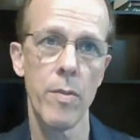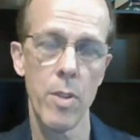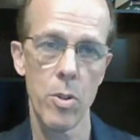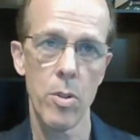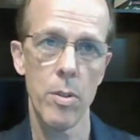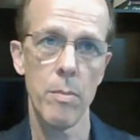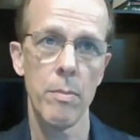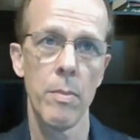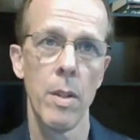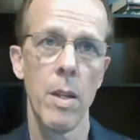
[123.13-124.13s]
officialdom.
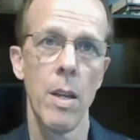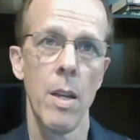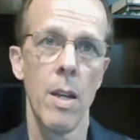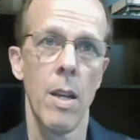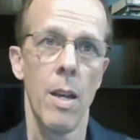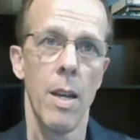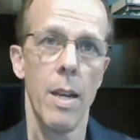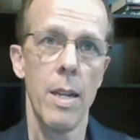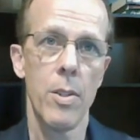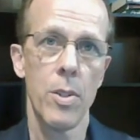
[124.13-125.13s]

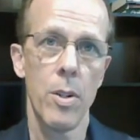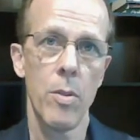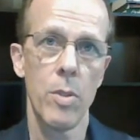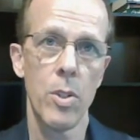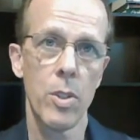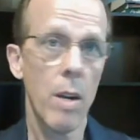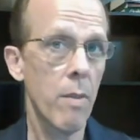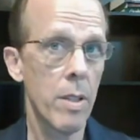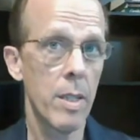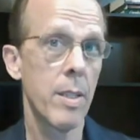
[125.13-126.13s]
And so
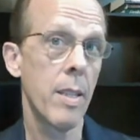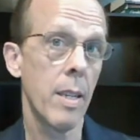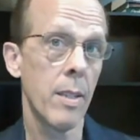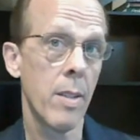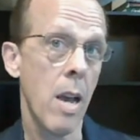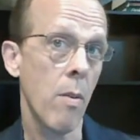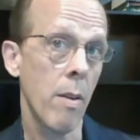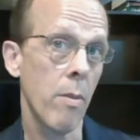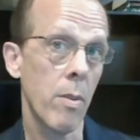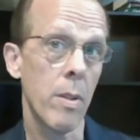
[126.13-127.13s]
discovering these things,
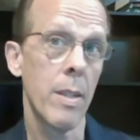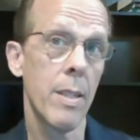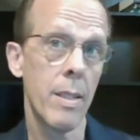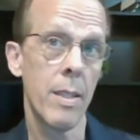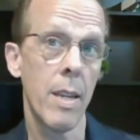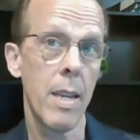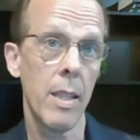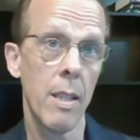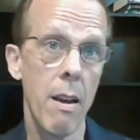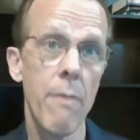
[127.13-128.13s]
however, is a
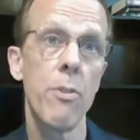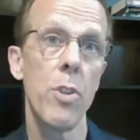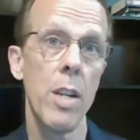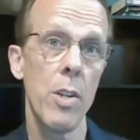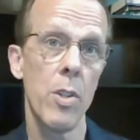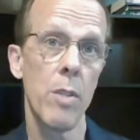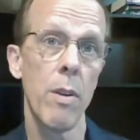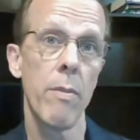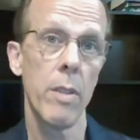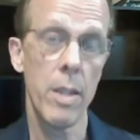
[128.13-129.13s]
life-changing
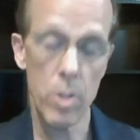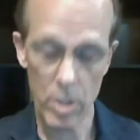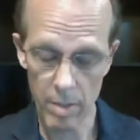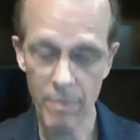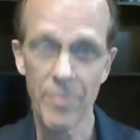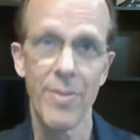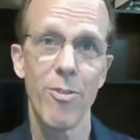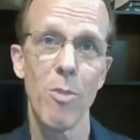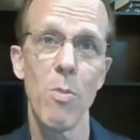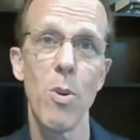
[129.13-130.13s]
revelation
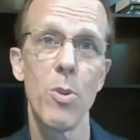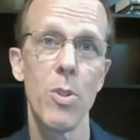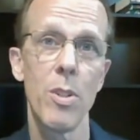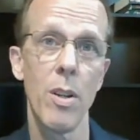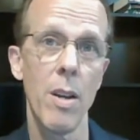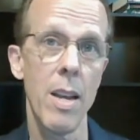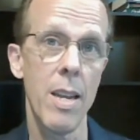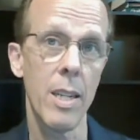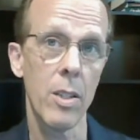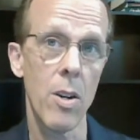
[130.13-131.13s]
for most,
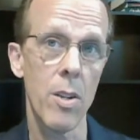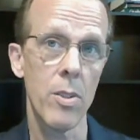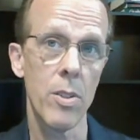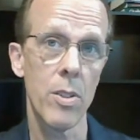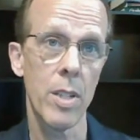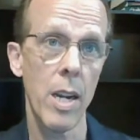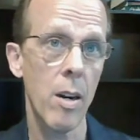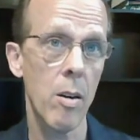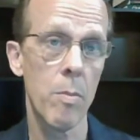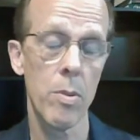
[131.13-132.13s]
and it causes
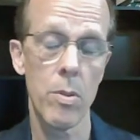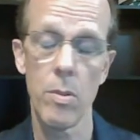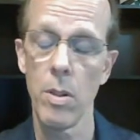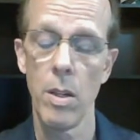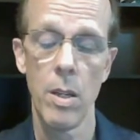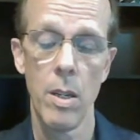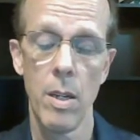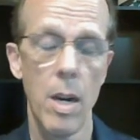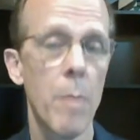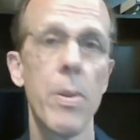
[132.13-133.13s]
terrible
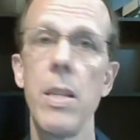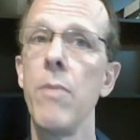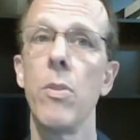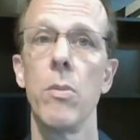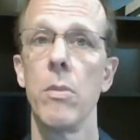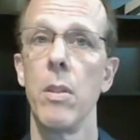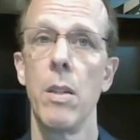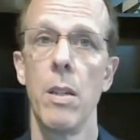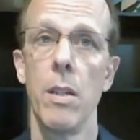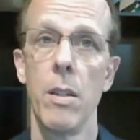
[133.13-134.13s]
upheaval
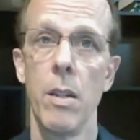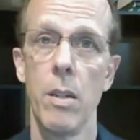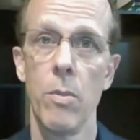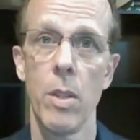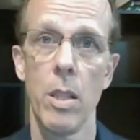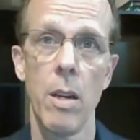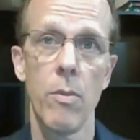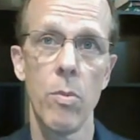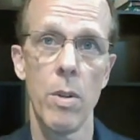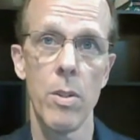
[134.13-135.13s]
with
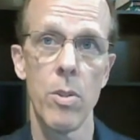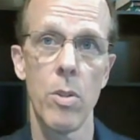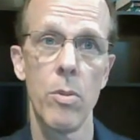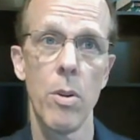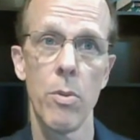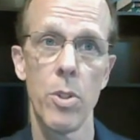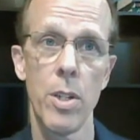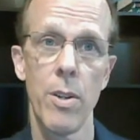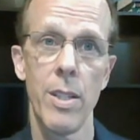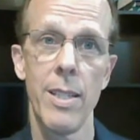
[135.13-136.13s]
loved ones who don't
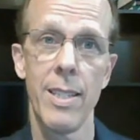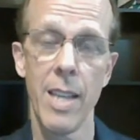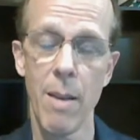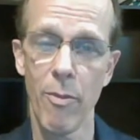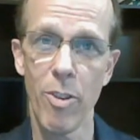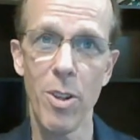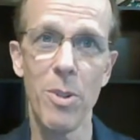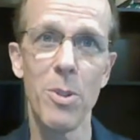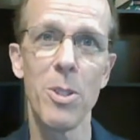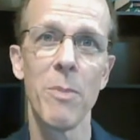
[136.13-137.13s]
share these same
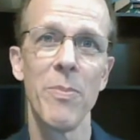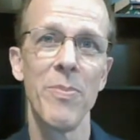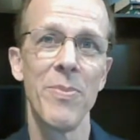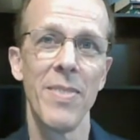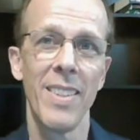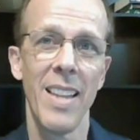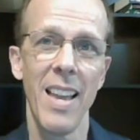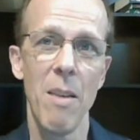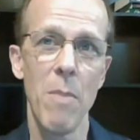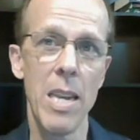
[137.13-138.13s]
views.
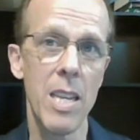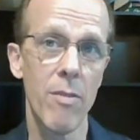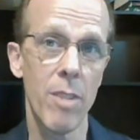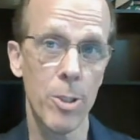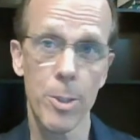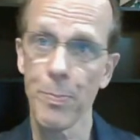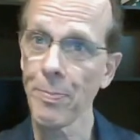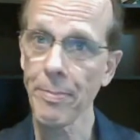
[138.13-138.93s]
And many of us,